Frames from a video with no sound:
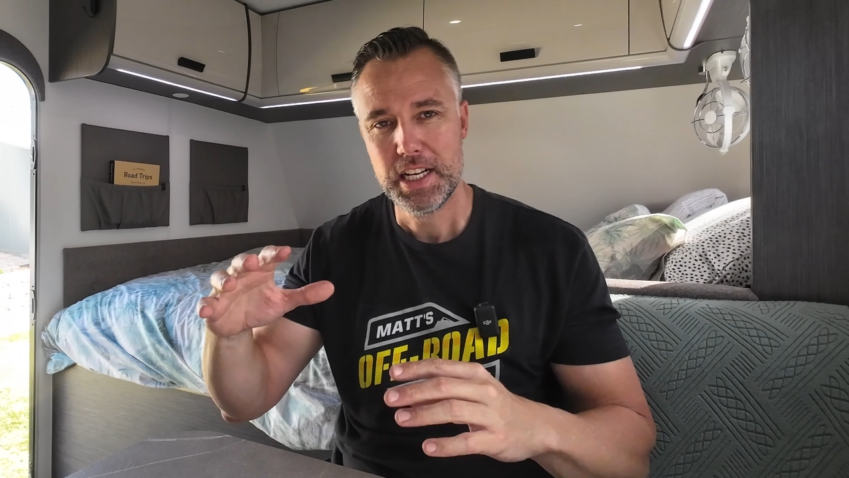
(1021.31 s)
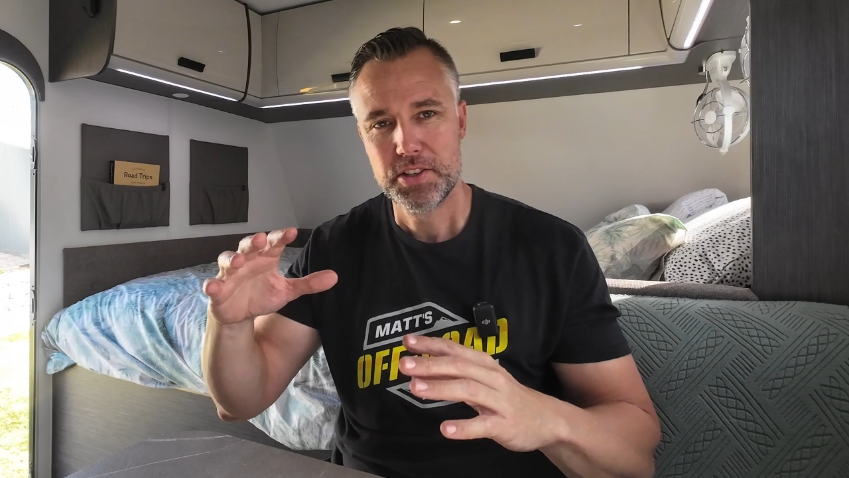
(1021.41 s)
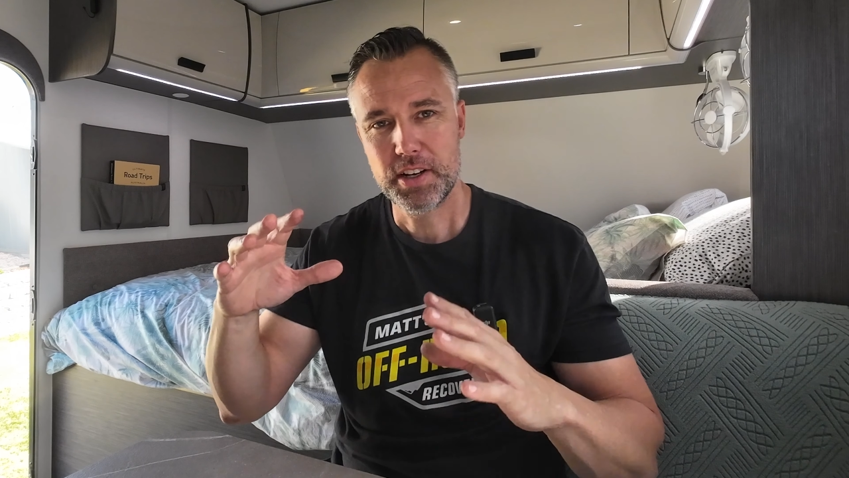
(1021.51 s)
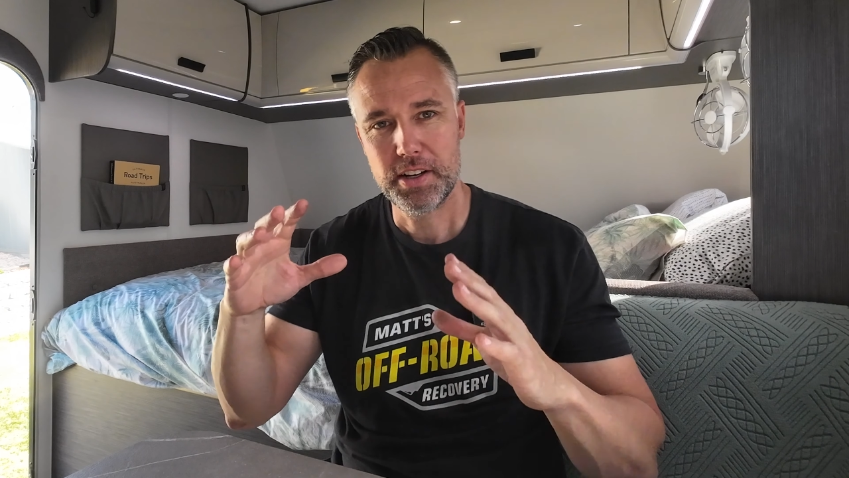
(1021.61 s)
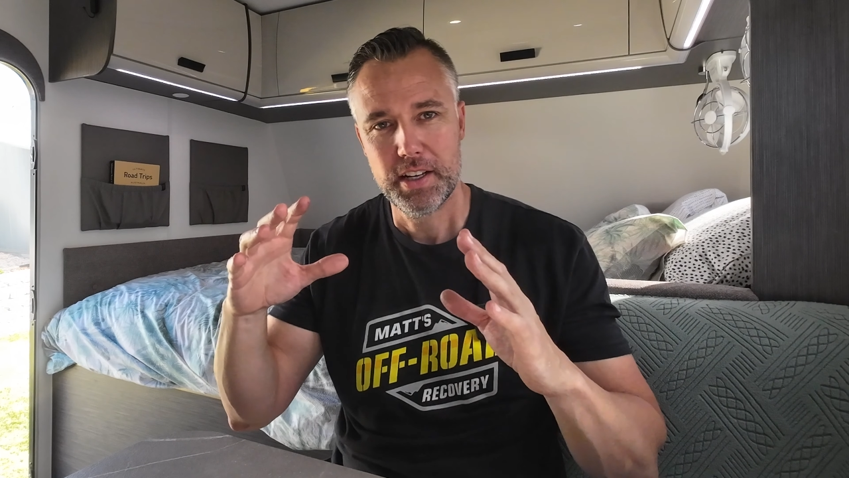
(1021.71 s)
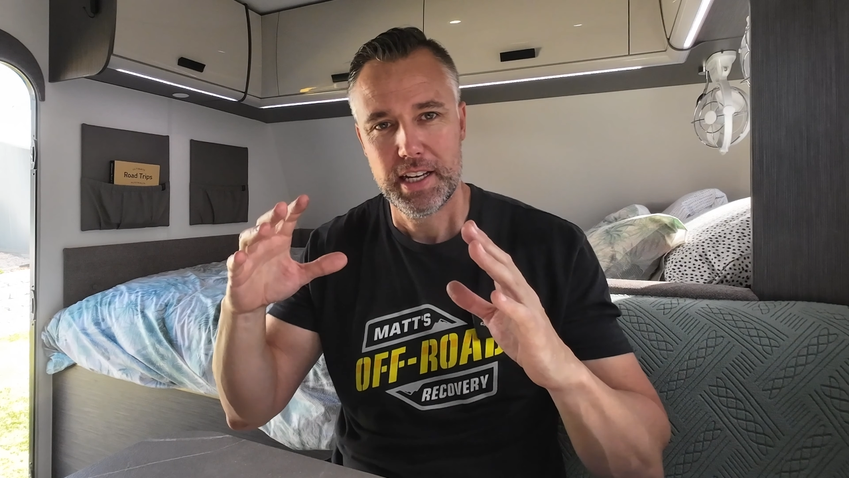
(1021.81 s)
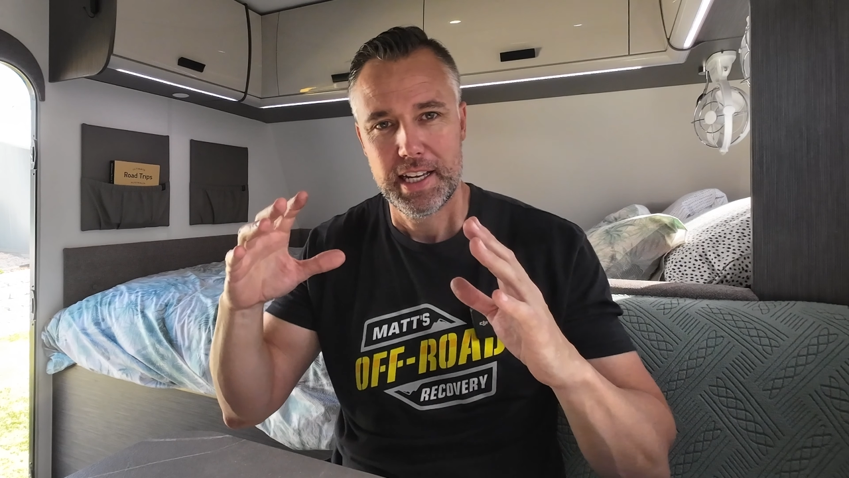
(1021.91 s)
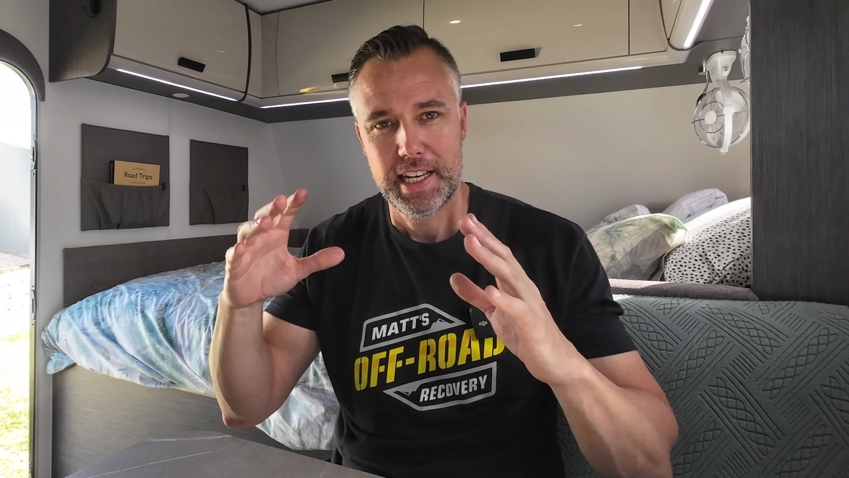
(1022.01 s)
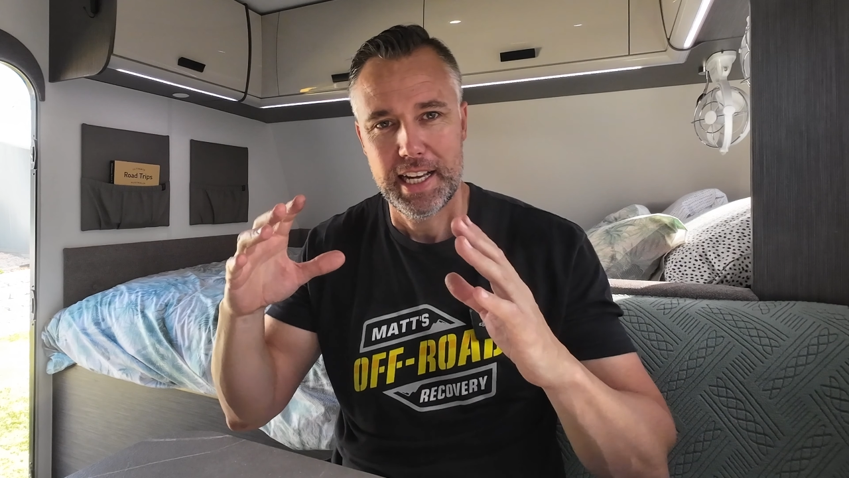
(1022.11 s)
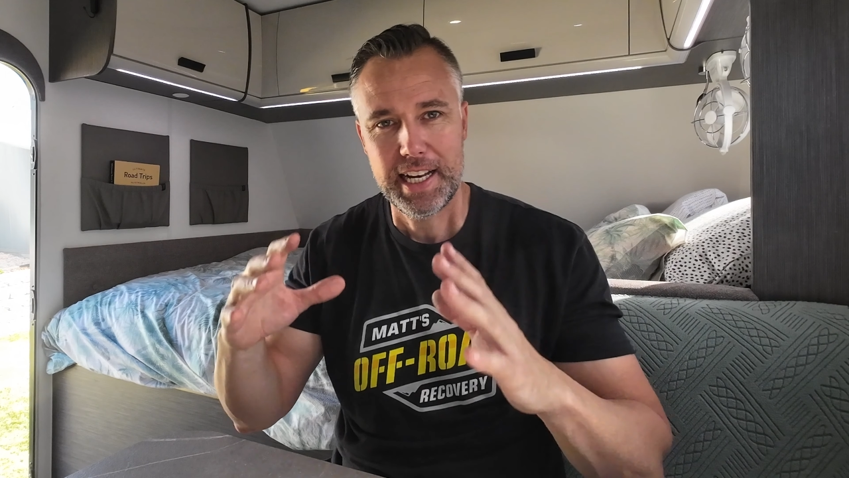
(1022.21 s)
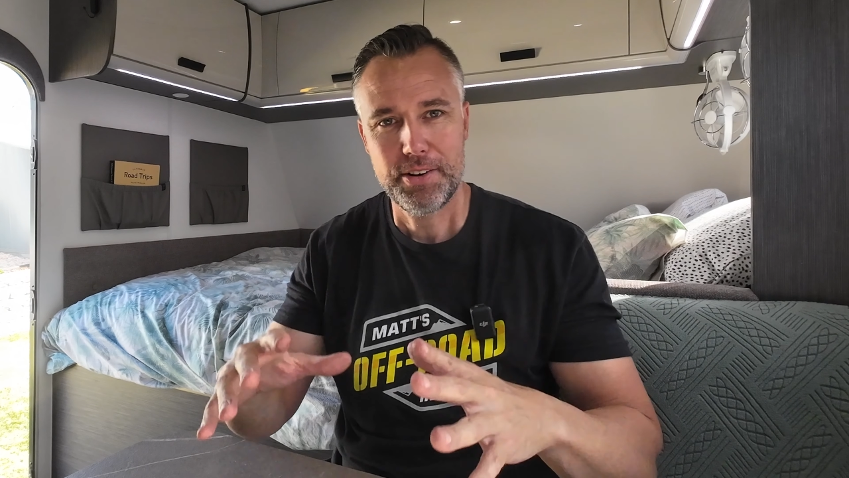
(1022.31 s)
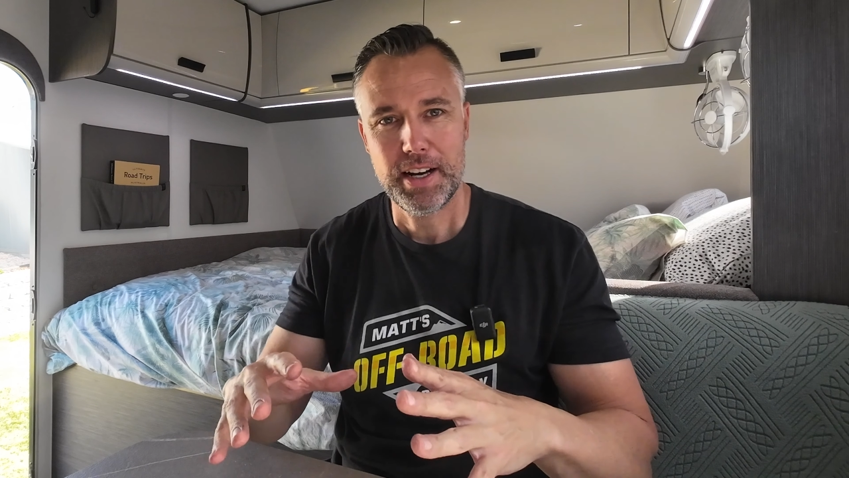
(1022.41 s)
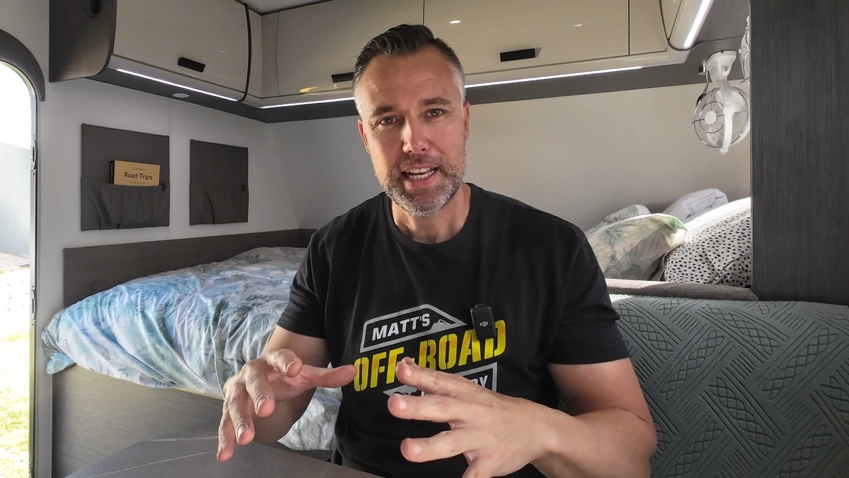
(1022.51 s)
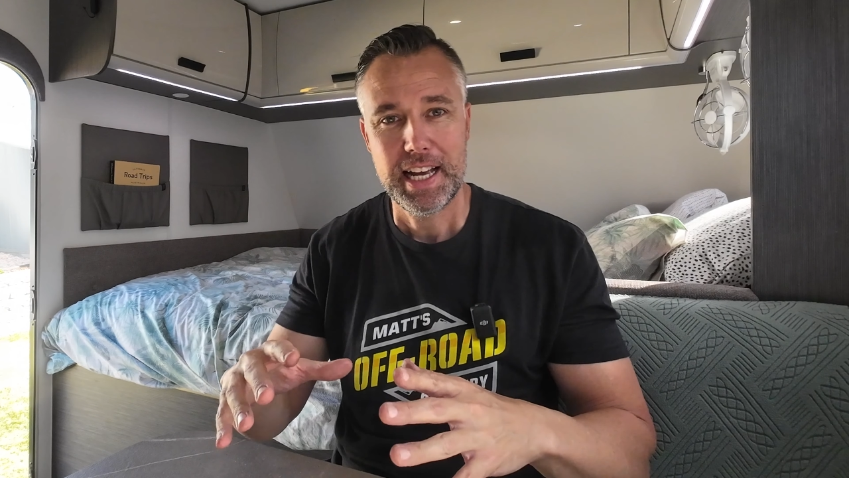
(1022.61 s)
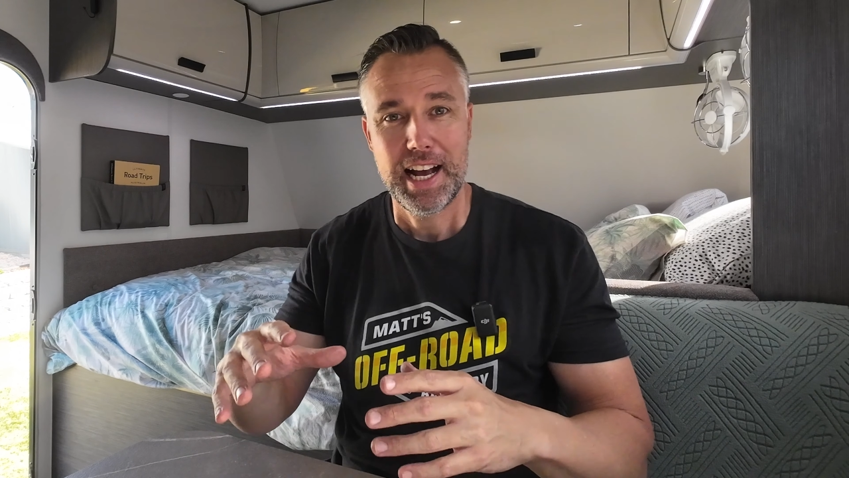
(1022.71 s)
So
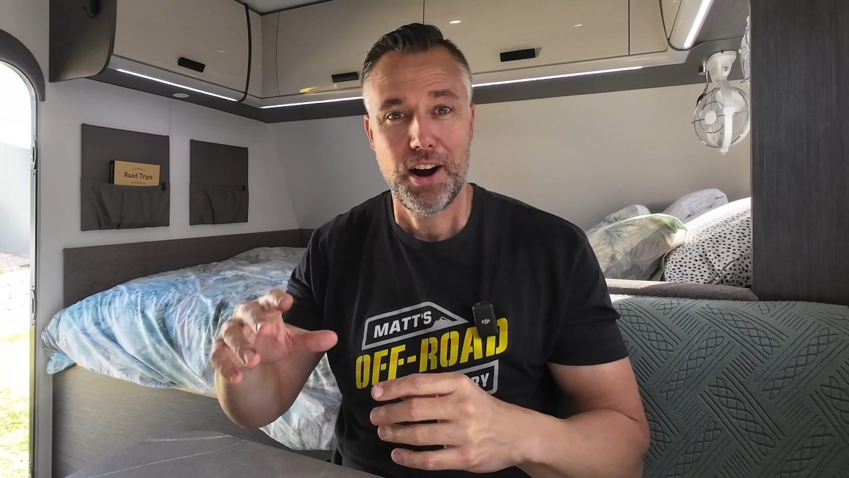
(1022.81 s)
anyway,